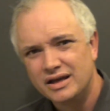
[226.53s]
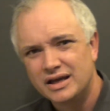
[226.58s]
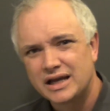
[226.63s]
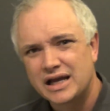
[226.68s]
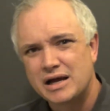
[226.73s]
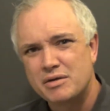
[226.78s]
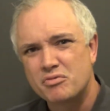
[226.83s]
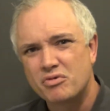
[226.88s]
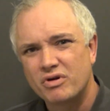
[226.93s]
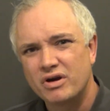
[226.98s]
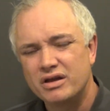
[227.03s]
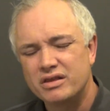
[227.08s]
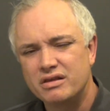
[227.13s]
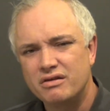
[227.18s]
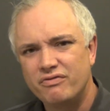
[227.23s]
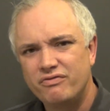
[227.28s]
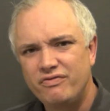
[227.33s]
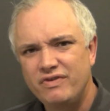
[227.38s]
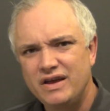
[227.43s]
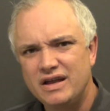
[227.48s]
come around the
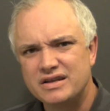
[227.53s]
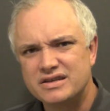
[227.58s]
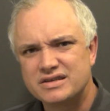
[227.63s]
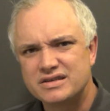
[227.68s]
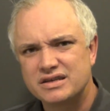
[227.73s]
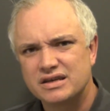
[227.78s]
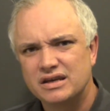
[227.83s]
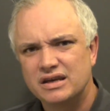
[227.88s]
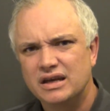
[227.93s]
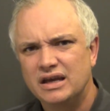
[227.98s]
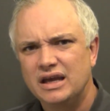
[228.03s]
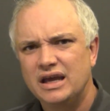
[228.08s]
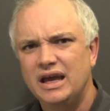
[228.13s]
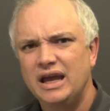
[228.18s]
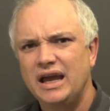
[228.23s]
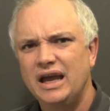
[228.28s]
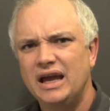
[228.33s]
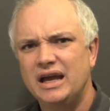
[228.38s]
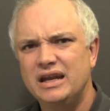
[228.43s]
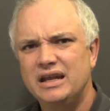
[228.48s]
fence,
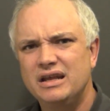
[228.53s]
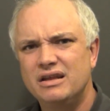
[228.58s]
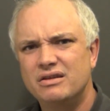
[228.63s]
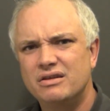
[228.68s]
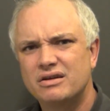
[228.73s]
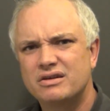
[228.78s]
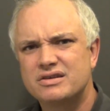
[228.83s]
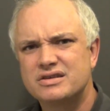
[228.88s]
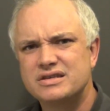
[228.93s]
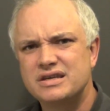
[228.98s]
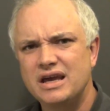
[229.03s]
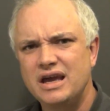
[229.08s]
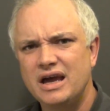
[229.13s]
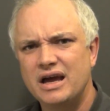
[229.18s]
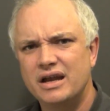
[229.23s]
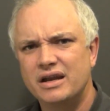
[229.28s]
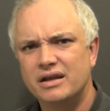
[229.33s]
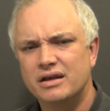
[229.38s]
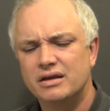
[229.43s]
and he looked sad.